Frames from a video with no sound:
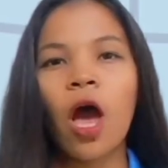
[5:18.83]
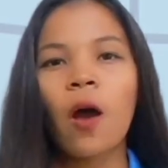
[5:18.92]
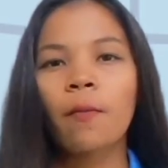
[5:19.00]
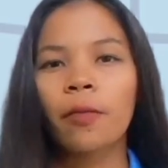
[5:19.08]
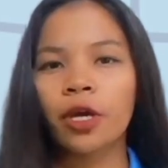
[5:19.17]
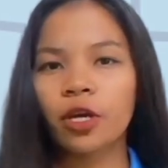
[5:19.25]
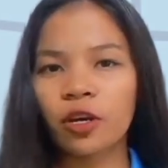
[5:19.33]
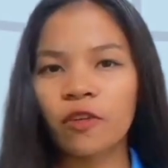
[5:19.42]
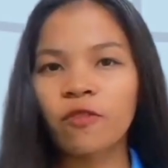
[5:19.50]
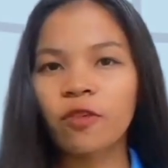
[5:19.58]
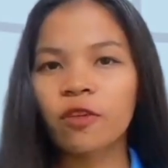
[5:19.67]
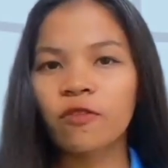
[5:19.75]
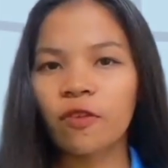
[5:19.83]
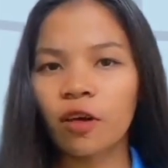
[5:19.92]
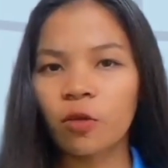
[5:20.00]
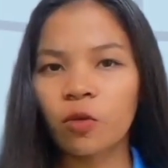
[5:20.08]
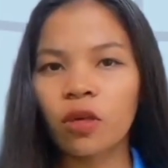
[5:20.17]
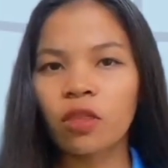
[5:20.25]
By carefully
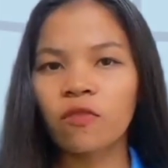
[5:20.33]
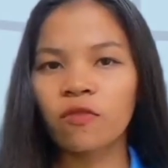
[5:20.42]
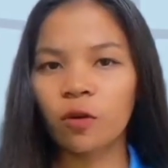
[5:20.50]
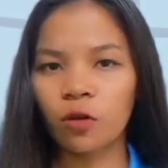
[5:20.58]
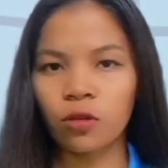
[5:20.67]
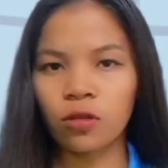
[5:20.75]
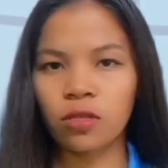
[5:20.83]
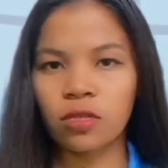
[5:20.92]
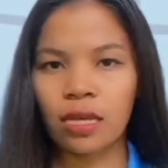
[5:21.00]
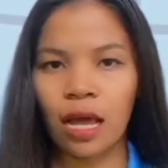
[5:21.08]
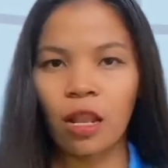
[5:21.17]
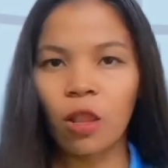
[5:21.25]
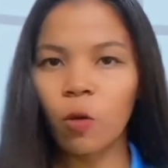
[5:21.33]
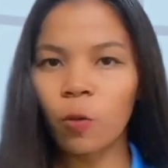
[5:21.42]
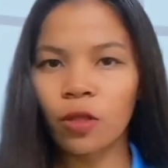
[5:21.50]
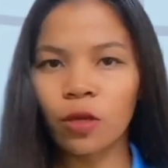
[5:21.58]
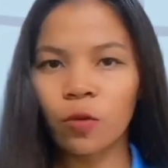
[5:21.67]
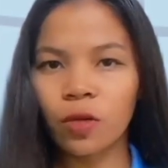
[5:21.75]
following the photos along with
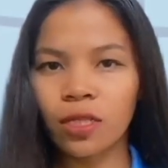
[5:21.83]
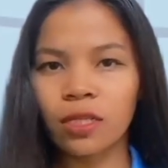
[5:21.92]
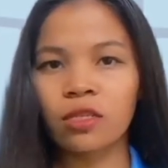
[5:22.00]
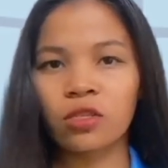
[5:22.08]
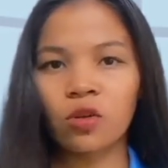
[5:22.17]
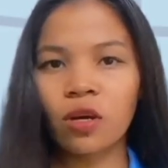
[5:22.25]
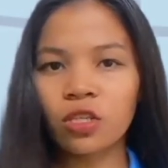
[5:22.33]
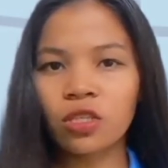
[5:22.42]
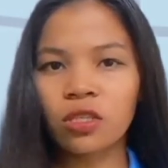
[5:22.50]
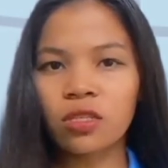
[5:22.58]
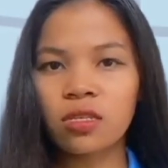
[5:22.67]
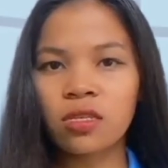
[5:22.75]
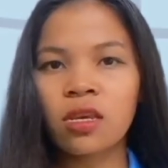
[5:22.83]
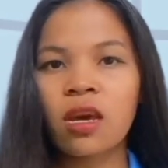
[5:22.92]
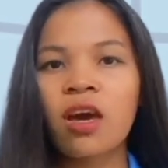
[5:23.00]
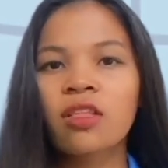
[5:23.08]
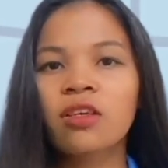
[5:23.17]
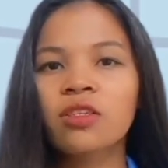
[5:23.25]
the written instructions,
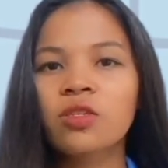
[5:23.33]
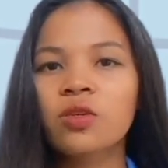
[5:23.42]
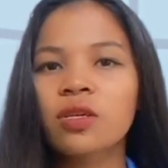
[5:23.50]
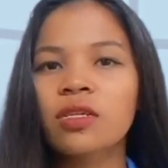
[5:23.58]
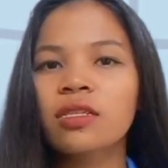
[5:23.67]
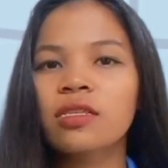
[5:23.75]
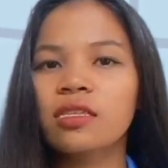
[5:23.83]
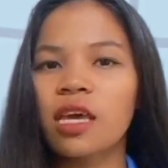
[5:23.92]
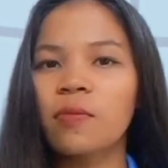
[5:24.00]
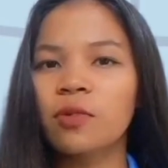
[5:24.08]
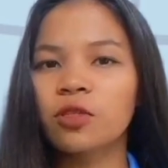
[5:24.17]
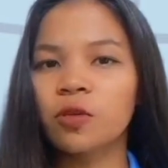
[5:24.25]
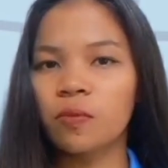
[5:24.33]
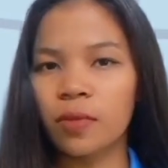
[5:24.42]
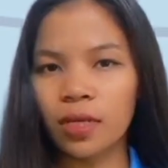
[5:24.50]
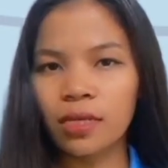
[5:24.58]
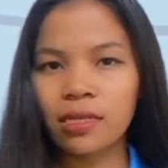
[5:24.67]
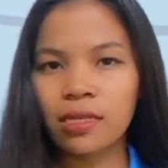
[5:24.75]
the student is able to
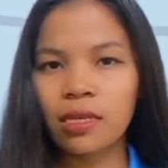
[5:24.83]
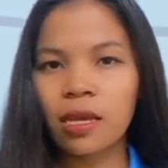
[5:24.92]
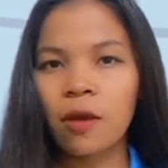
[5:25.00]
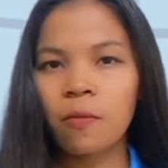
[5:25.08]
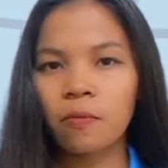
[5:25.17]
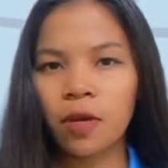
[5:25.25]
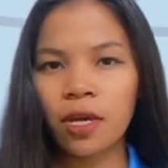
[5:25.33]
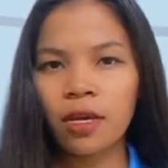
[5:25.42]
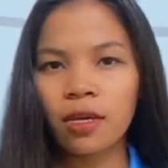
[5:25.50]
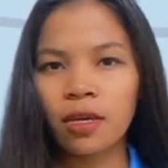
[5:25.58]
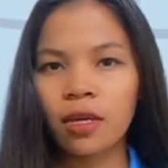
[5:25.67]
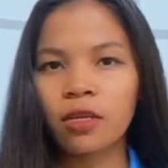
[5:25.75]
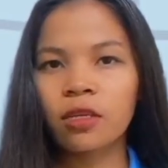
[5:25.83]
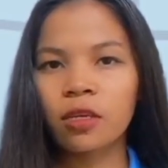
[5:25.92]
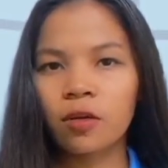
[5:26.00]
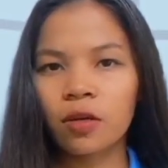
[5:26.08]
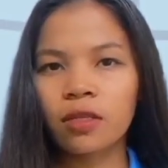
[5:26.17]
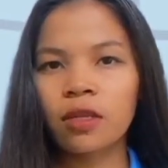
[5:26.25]
mix, bake, and
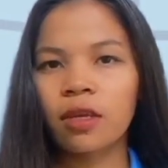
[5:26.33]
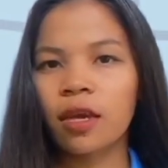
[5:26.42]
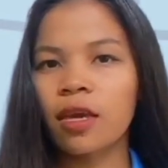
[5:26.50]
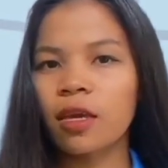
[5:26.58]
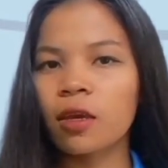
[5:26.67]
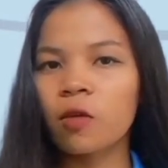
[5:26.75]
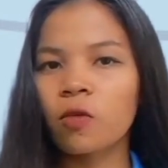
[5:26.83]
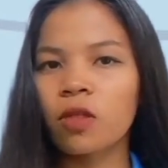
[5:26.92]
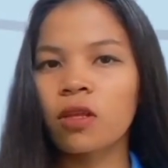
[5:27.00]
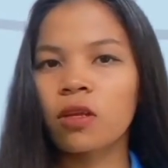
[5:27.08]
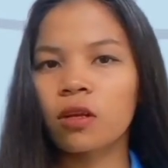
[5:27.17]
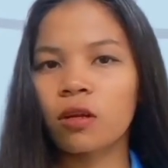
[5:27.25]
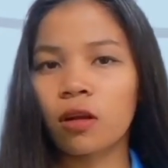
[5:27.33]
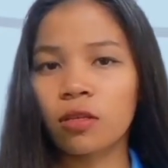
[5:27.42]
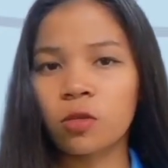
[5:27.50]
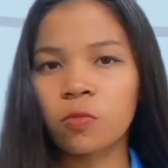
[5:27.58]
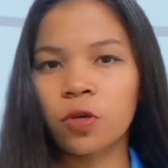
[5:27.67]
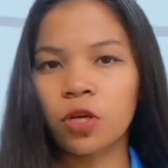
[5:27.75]
decorate the cake within the class
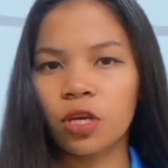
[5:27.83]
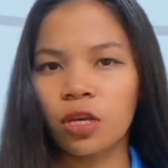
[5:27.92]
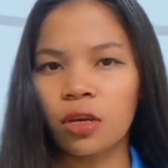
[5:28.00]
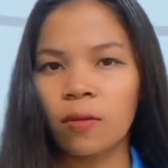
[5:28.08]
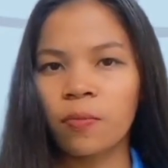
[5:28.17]
period.